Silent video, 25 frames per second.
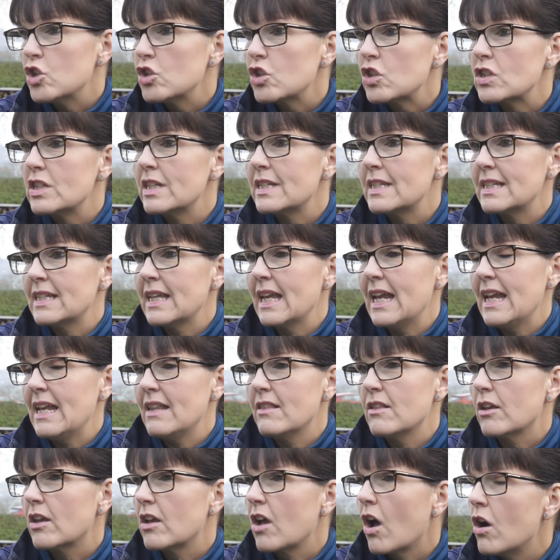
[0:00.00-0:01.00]
just to see
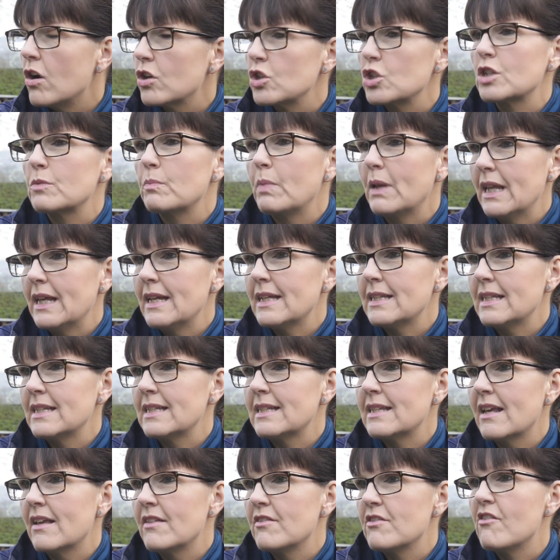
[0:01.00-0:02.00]
the gorgeous
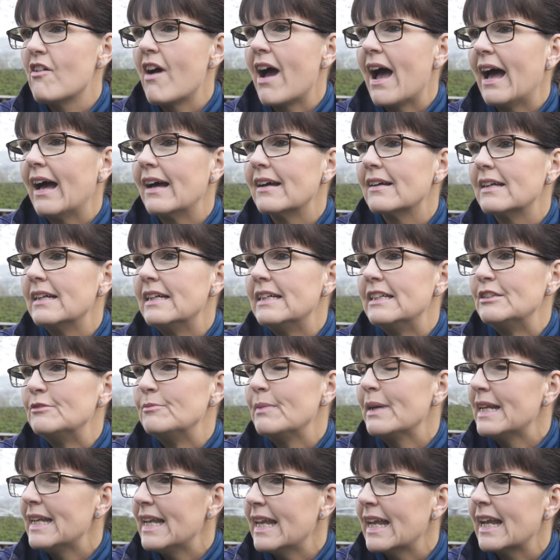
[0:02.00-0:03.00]
places that there are
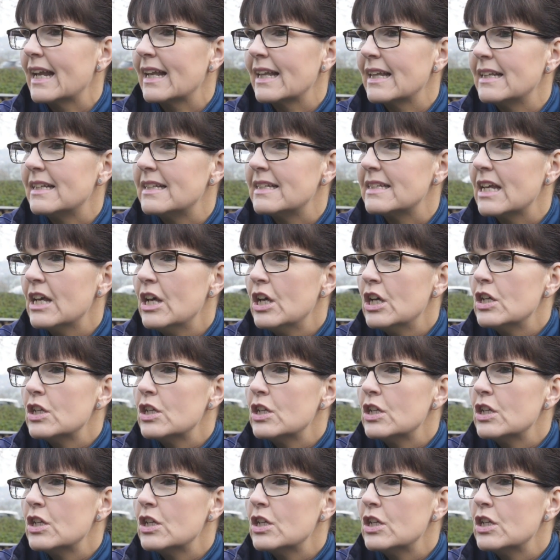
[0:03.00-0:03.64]
um, in England.